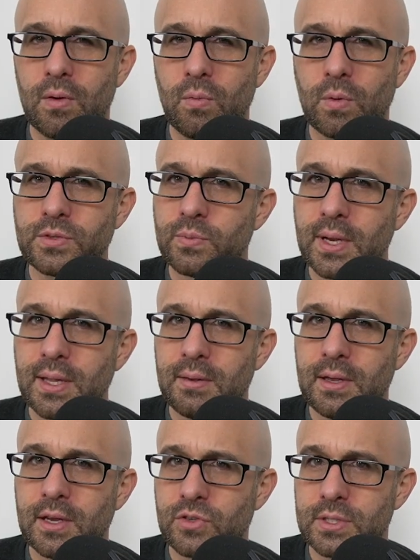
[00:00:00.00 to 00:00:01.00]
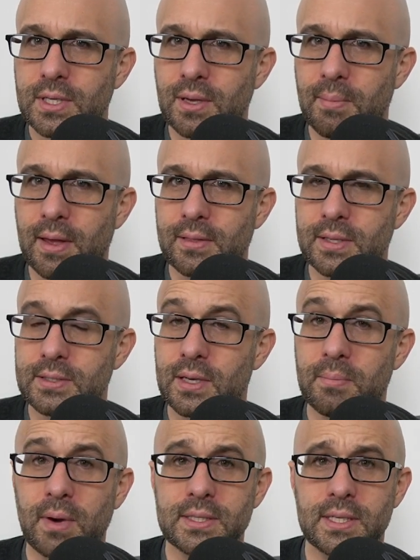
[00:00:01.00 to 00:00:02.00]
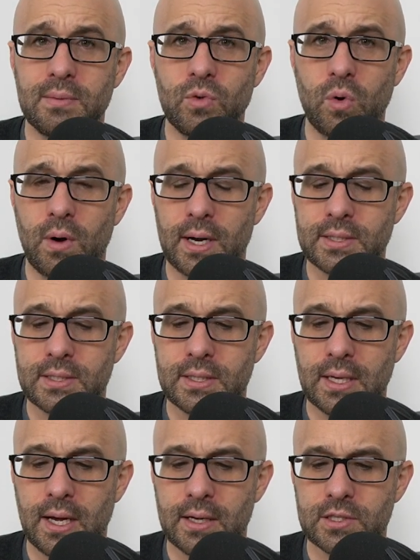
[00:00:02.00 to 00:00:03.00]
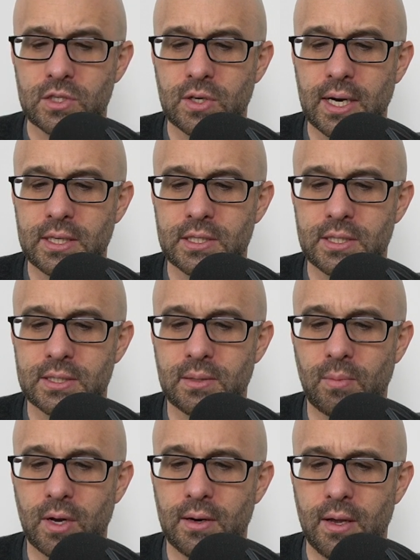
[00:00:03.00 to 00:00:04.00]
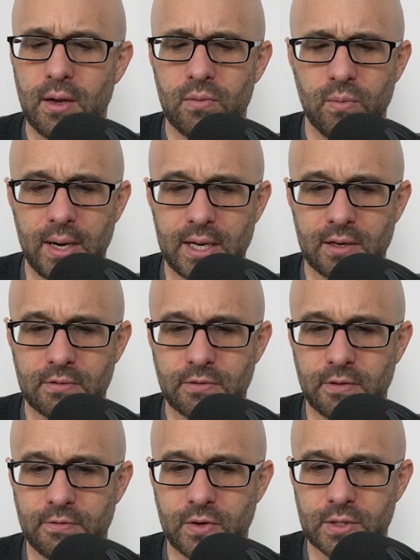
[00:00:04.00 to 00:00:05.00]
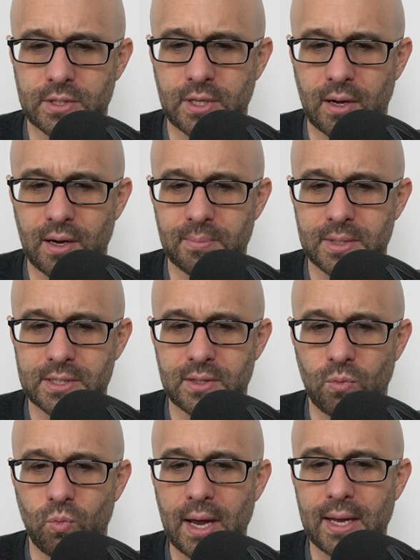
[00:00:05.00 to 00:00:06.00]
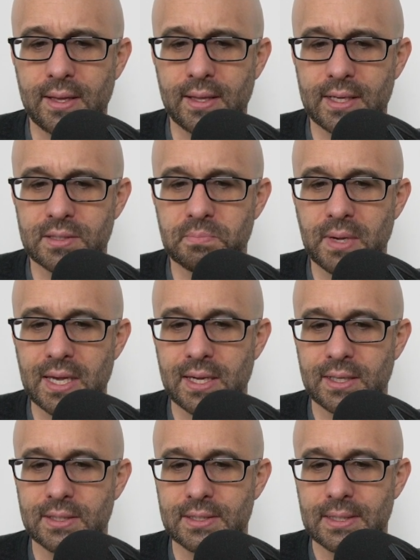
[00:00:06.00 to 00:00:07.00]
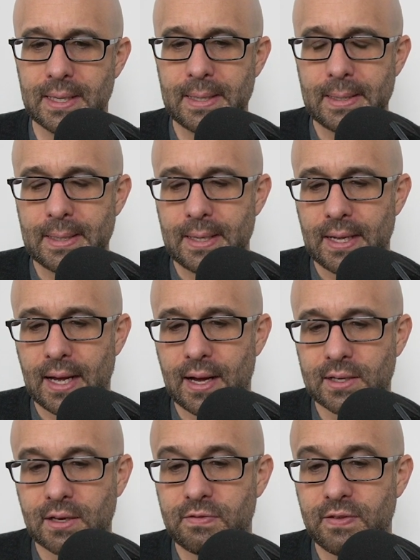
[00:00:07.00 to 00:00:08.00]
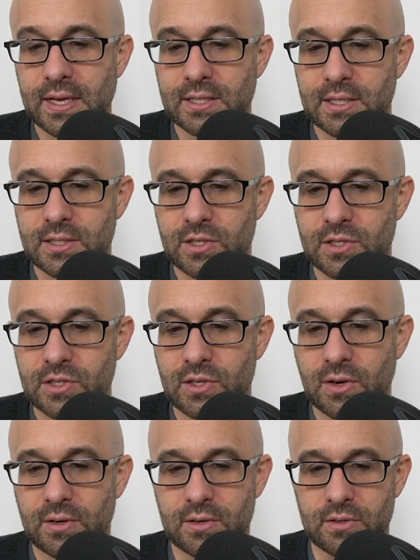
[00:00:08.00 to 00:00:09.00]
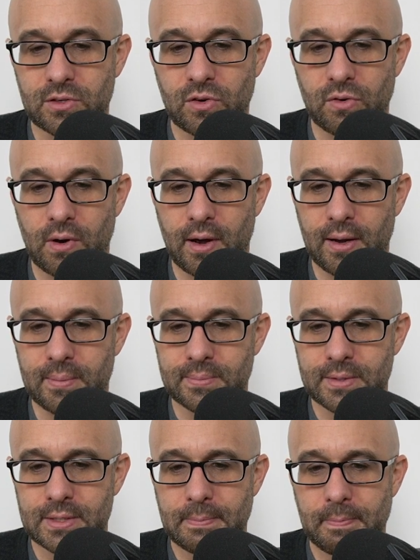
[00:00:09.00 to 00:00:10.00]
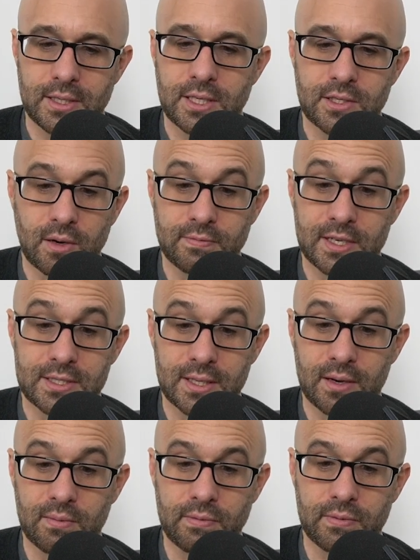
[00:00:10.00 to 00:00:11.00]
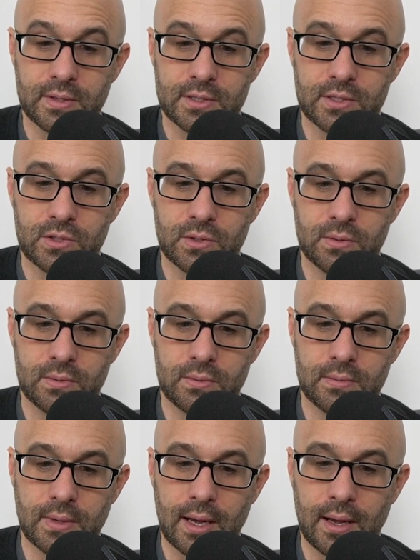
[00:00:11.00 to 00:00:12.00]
What's really interesting about this, and it might seem quite strange to someone reading it for the first time, is the way these pigs confess to certain crimes. This is obviously a reference to